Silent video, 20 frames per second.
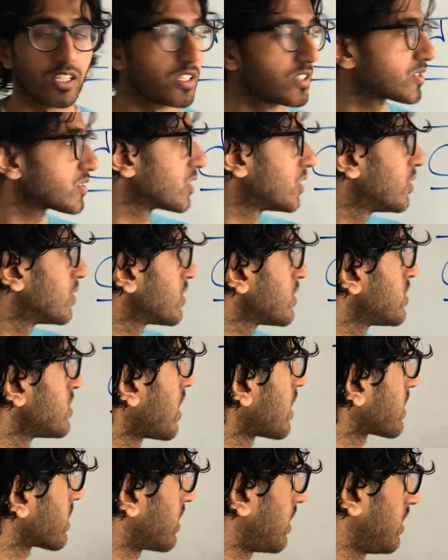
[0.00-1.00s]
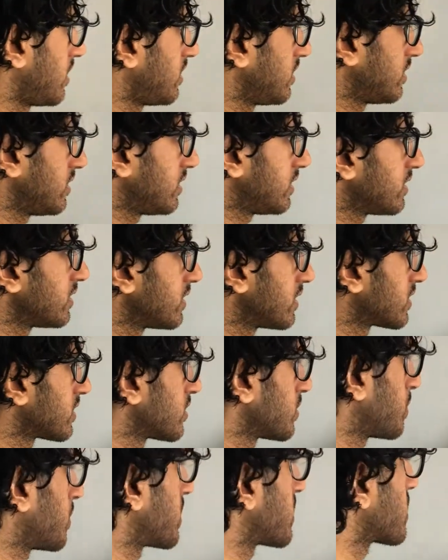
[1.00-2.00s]
So jata, this
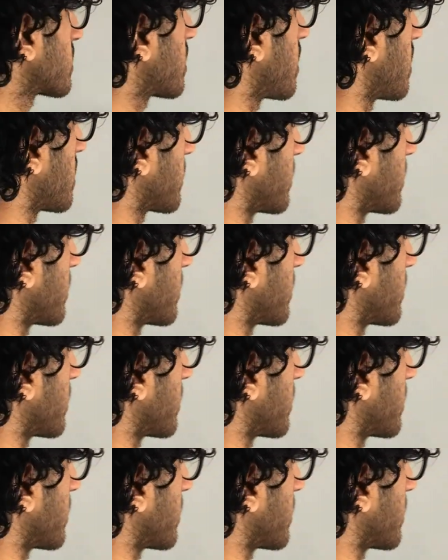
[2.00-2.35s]
is the word ta,